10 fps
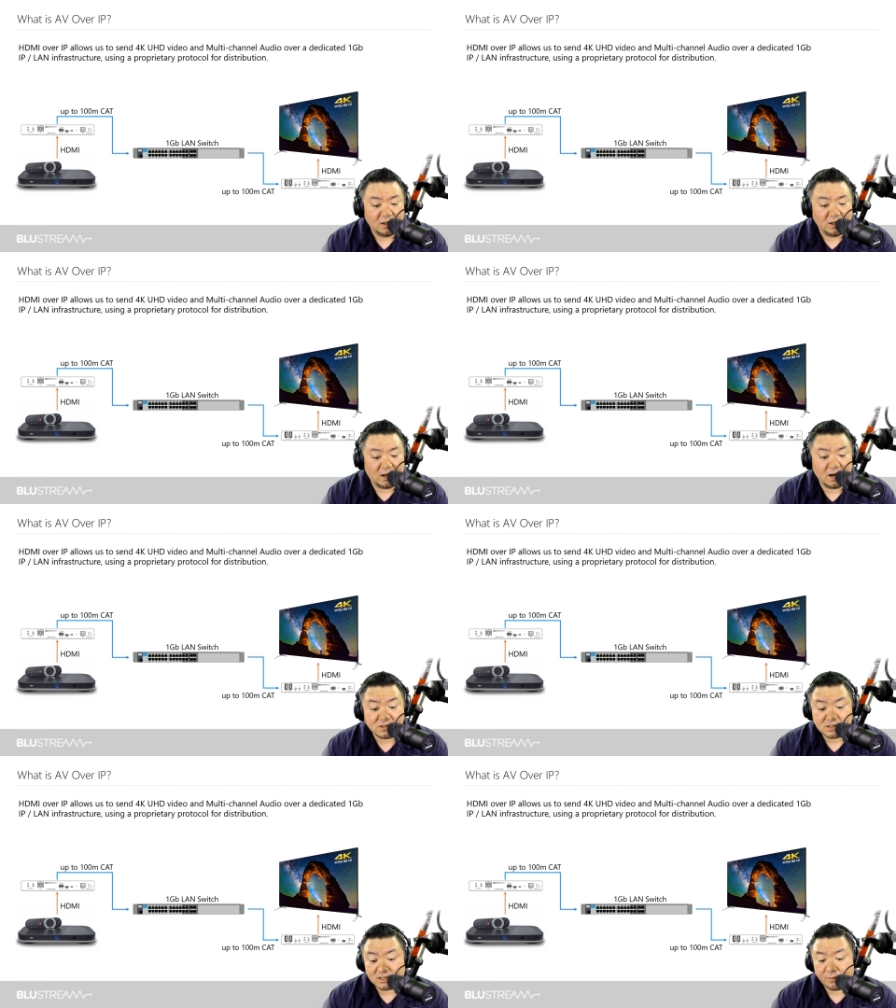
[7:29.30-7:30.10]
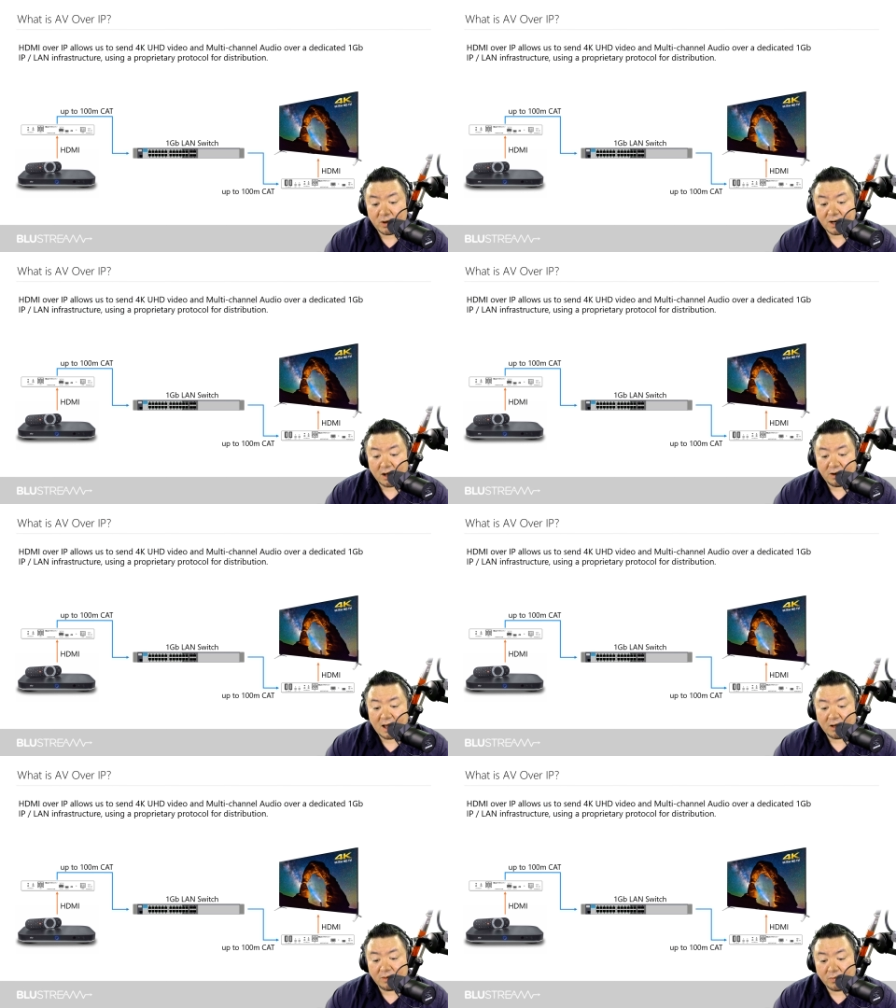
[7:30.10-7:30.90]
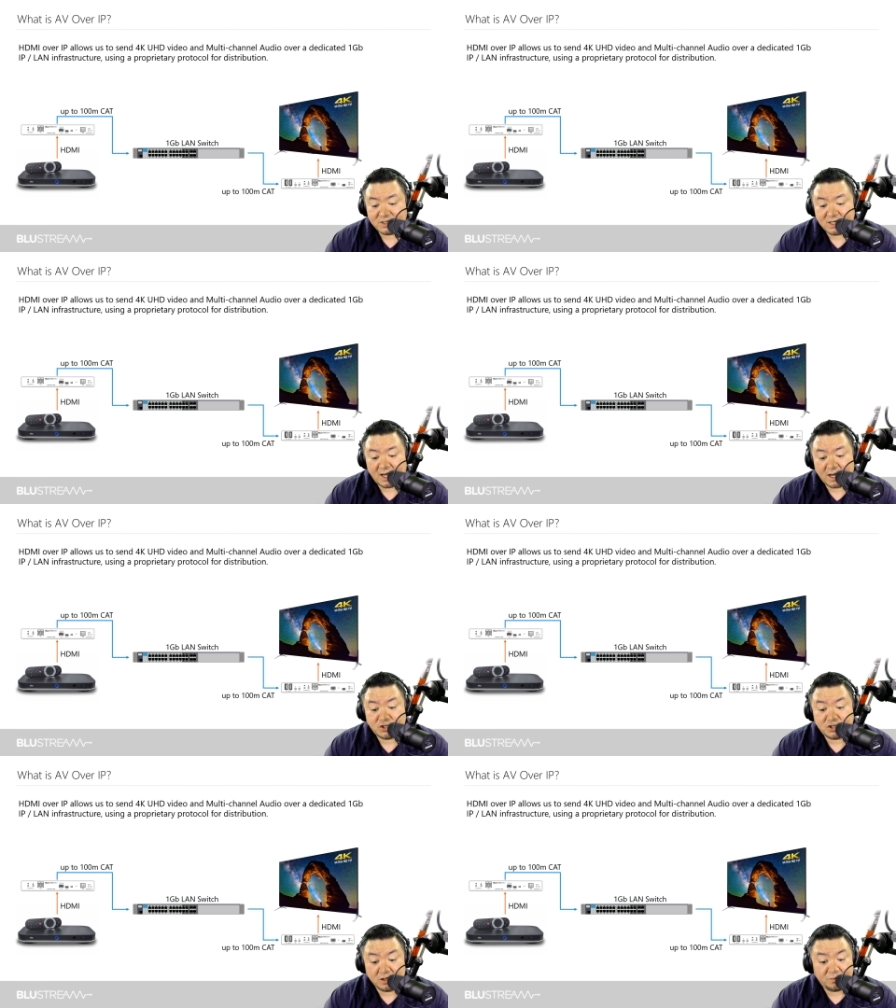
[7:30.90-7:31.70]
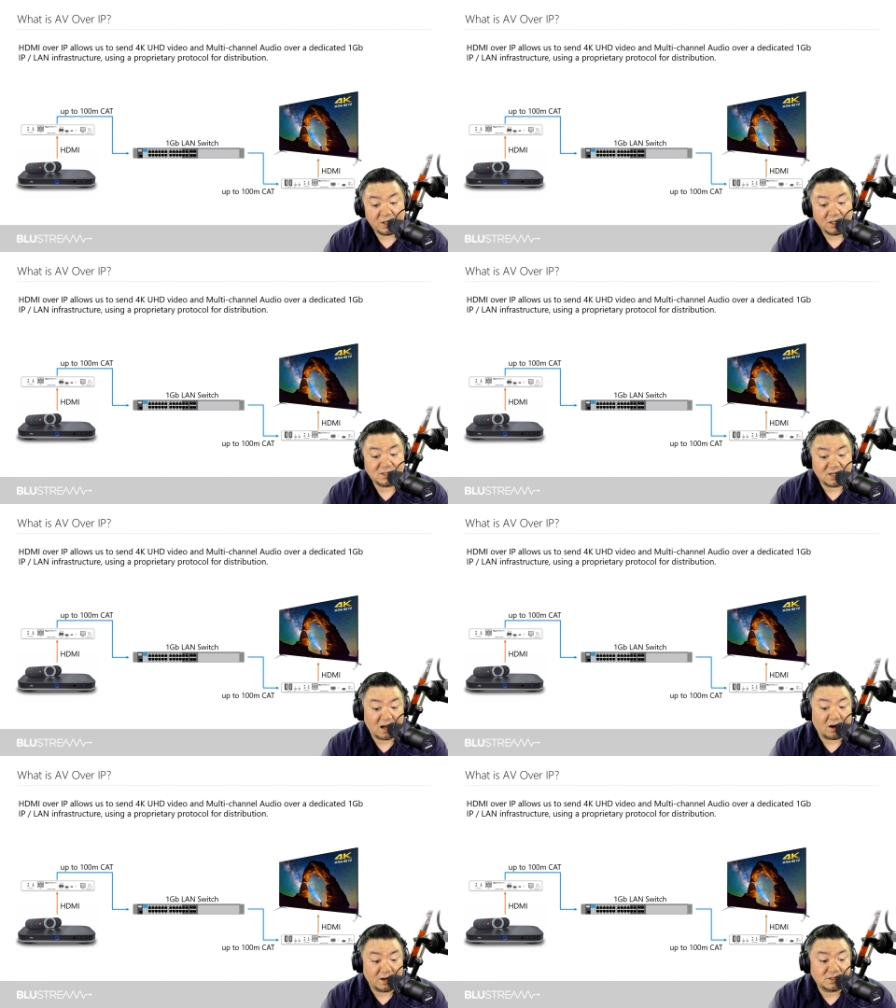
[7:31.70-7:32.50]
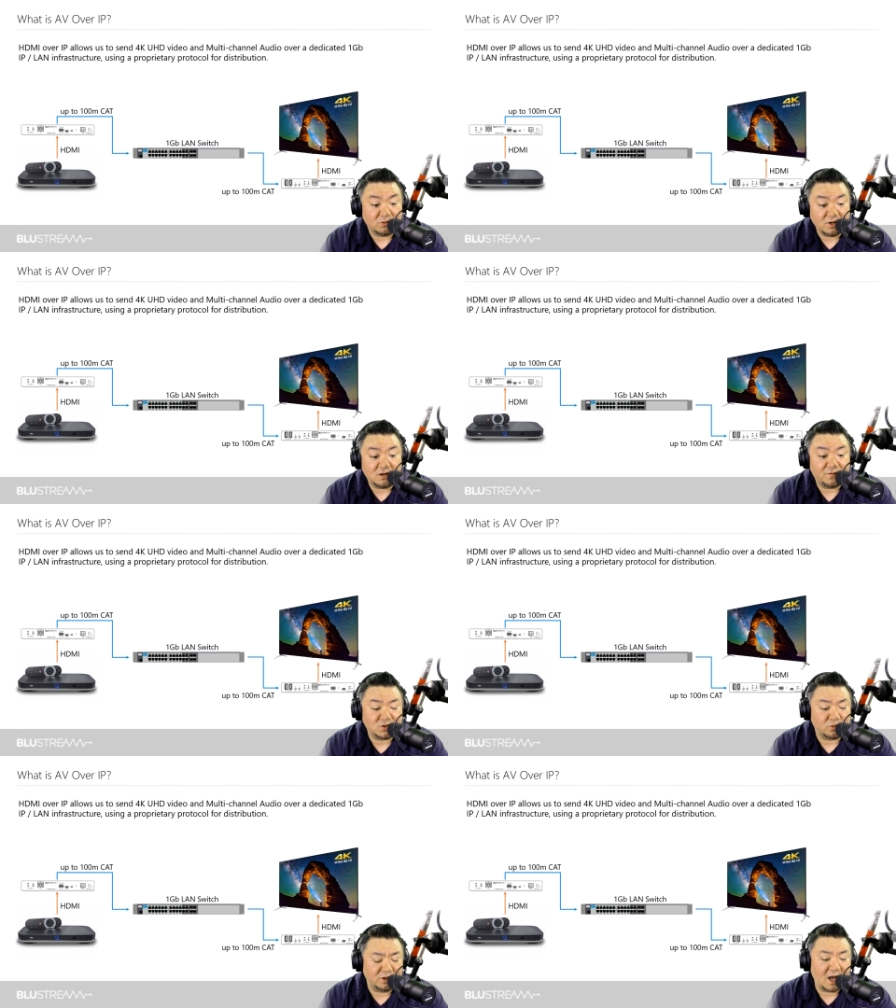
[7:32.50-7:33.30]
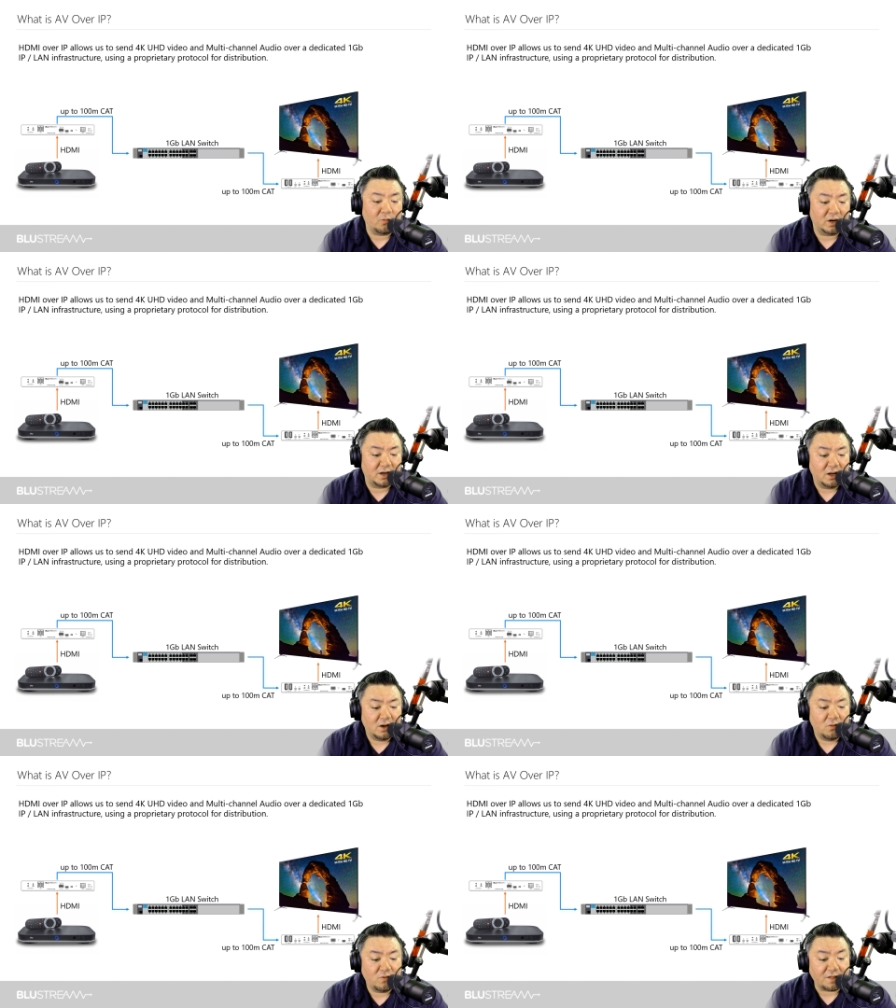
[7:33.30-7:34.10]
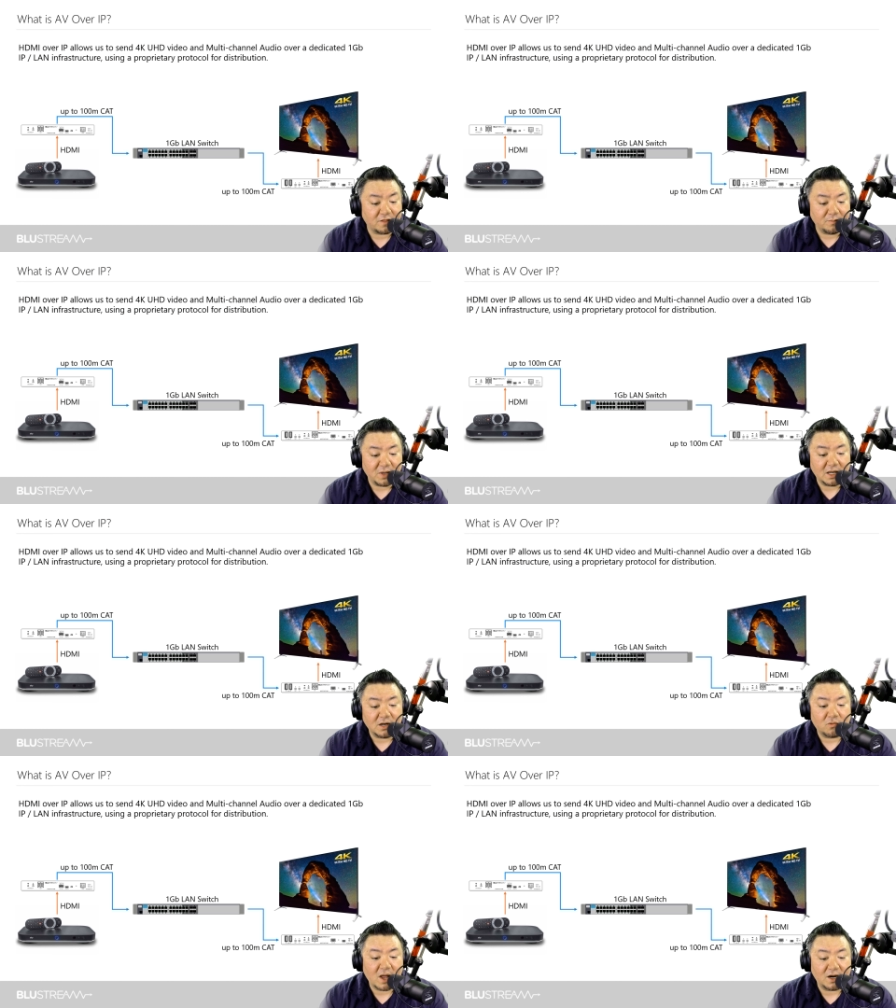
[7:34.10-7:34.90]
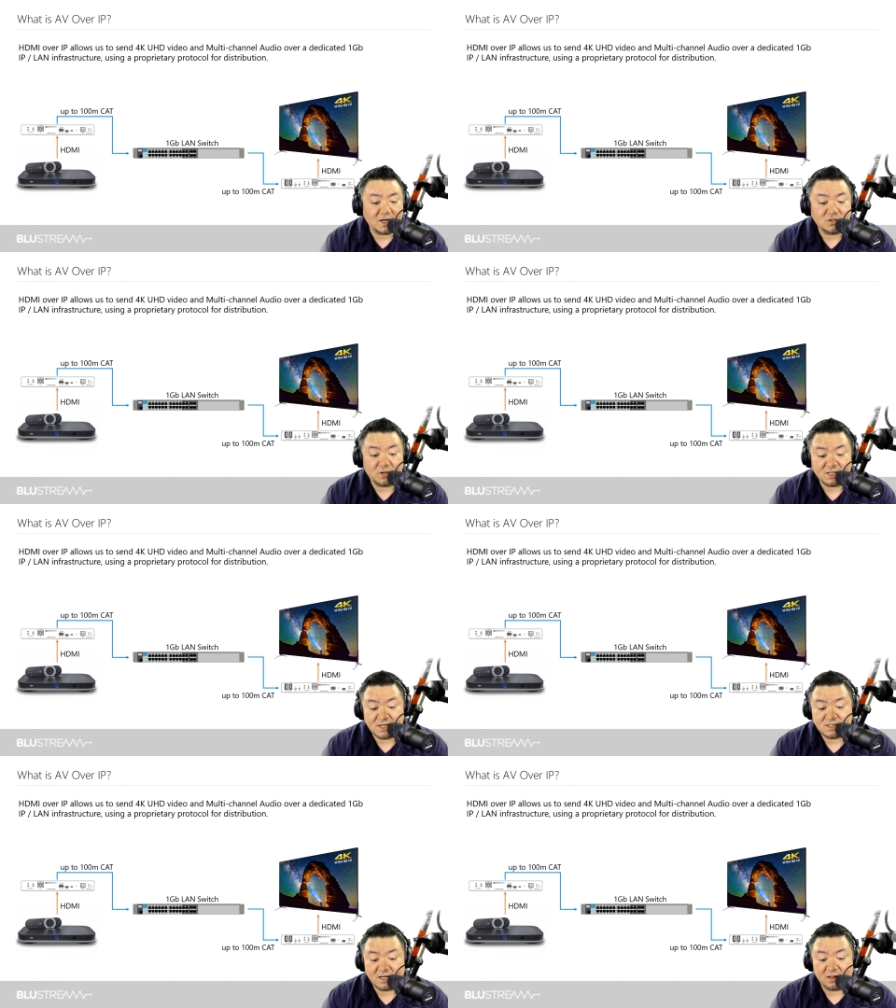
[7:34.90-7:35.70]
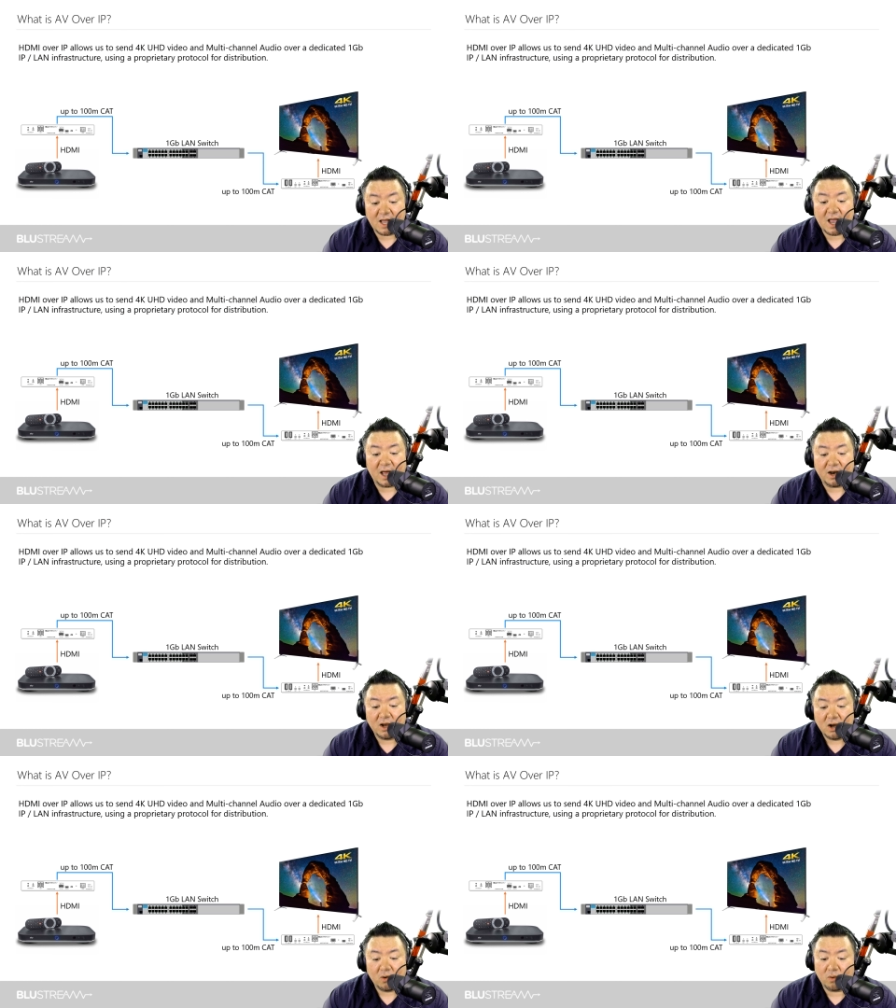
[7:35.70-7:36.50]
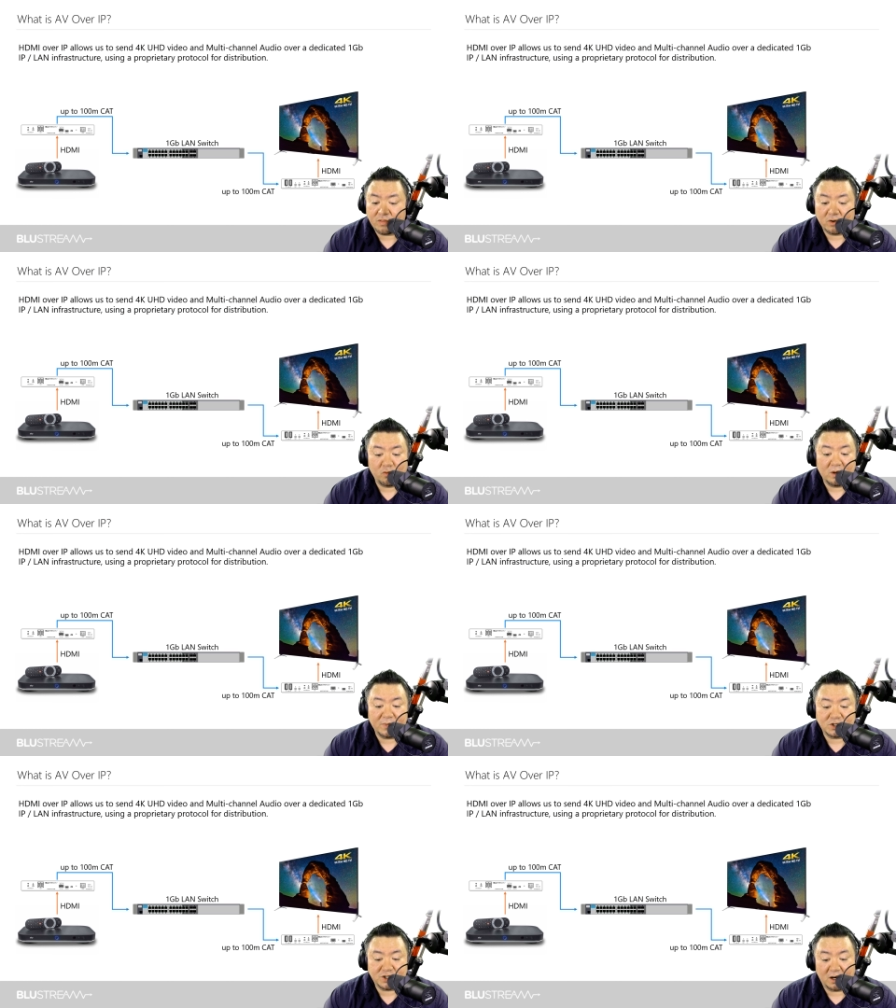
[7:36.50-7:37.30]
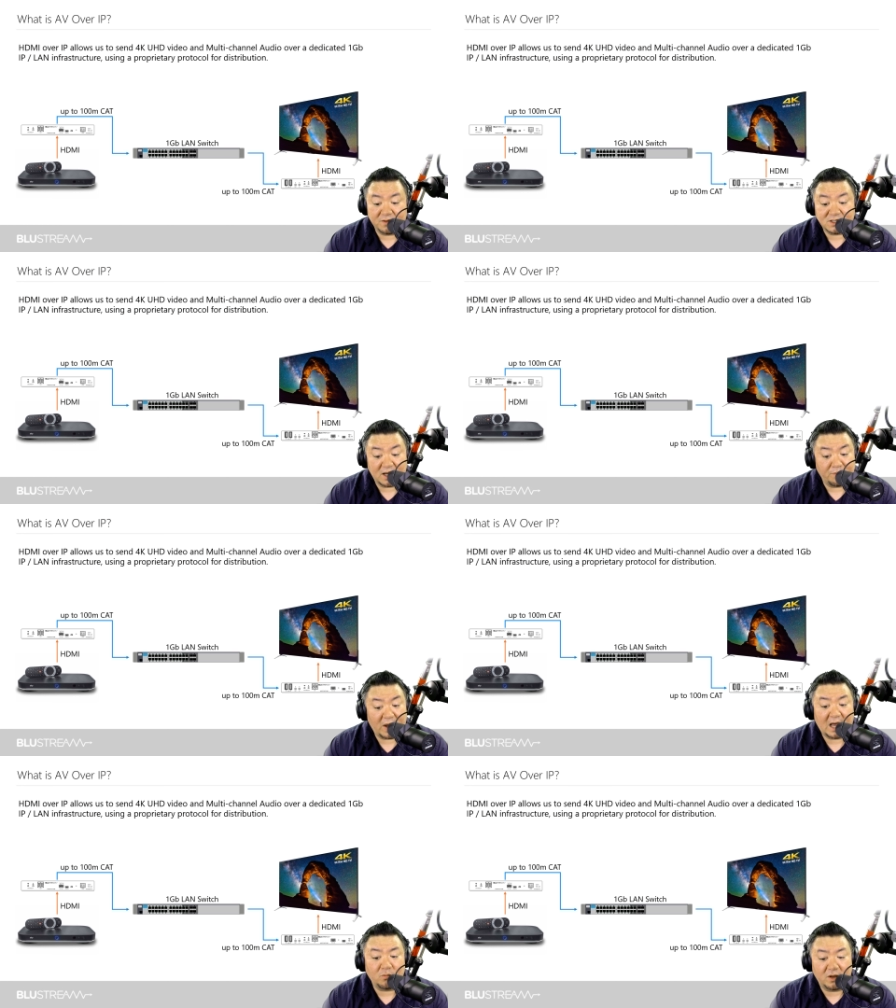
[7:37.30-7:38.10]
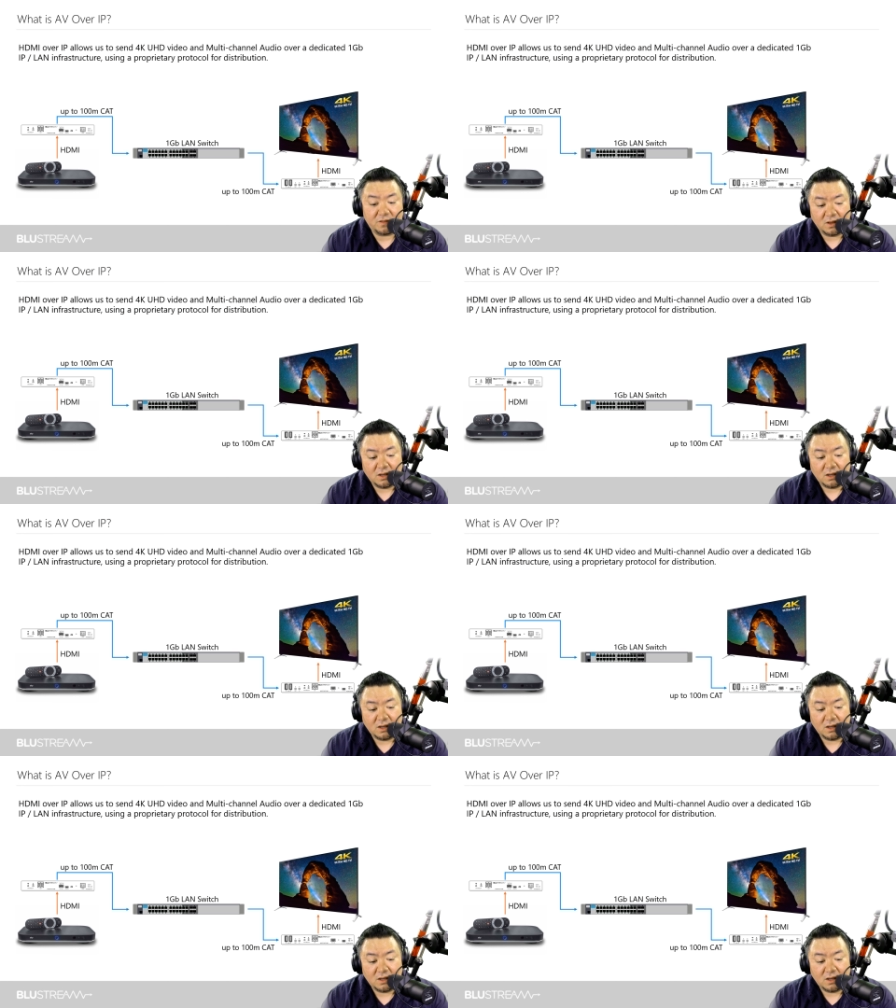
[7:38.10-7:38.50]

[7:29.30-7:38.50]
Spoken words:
I'd also like to point out now that Multicast should be sat on its own individual network, rather than being integrated into an existing LAN or other equipment sharing the same bandwidth.